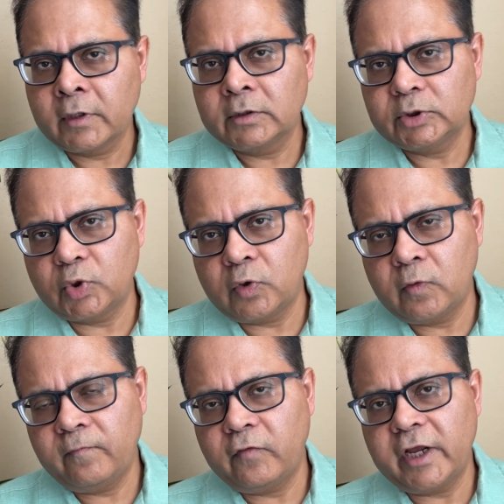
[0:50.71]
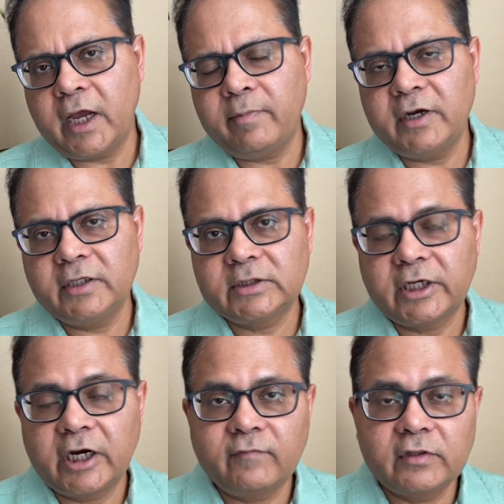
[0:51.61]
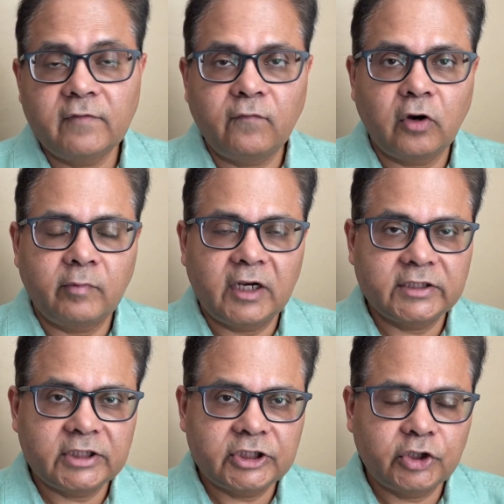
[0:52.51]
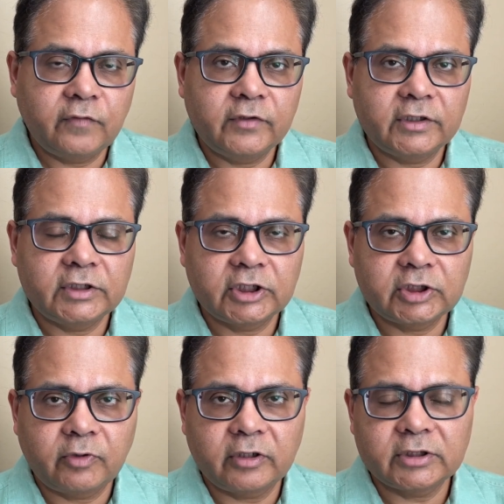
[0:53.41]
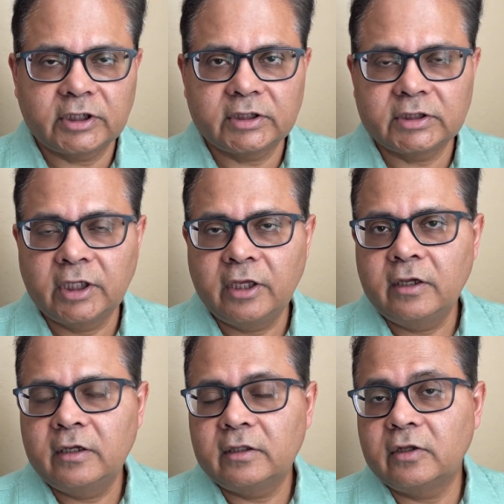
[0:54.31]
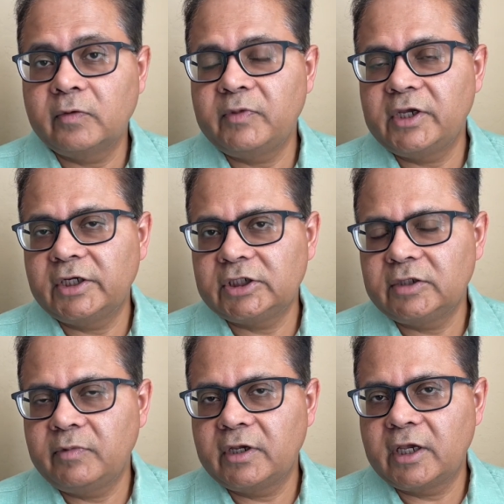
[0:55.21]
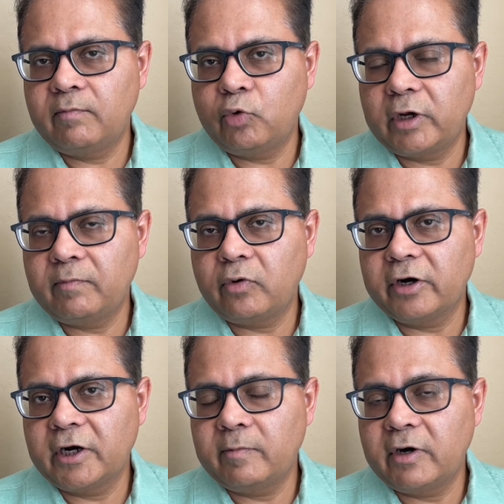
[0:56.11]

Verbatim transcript: So what happened is that with the formalization of the research process, the PhD became more important.